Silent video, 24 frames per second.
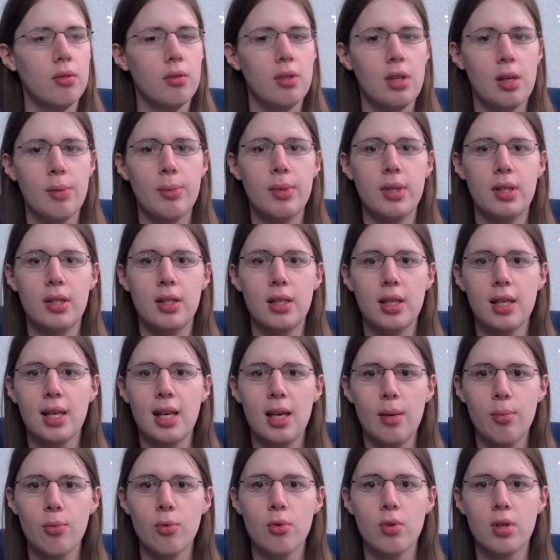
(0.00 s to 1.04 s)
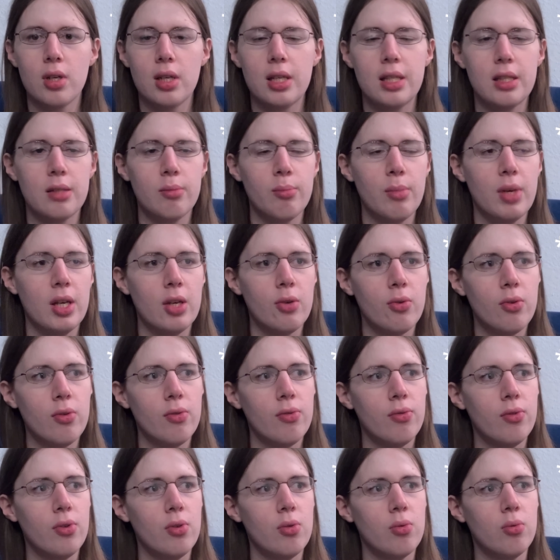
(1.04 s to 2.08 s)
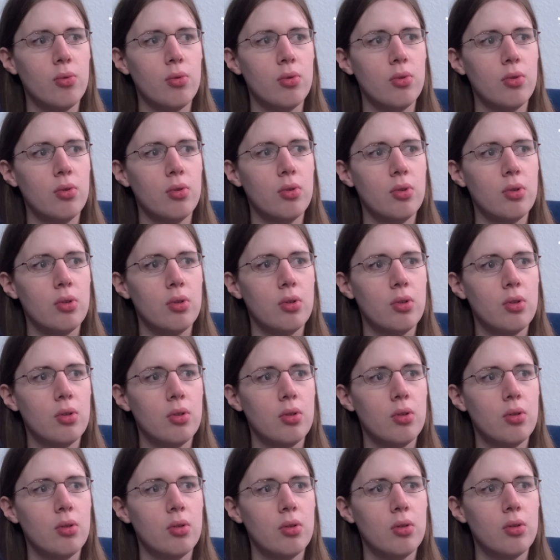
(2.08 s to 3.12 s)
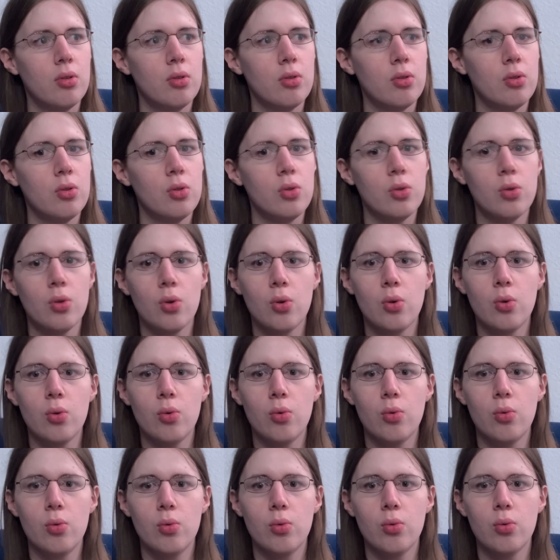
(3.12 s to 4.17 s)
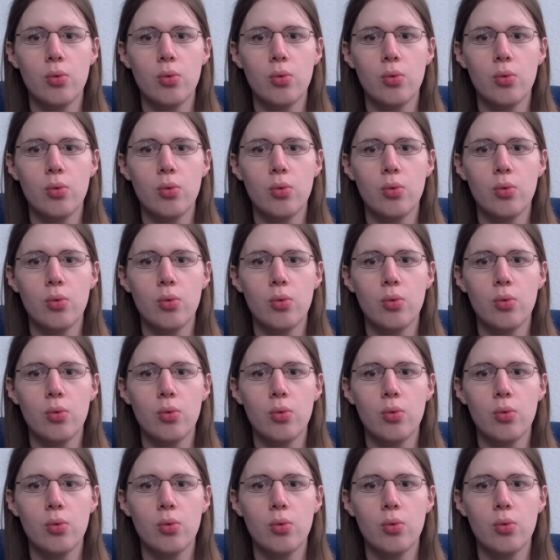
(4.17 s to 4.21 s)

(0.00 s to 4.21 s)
I mean the camera as microphone. So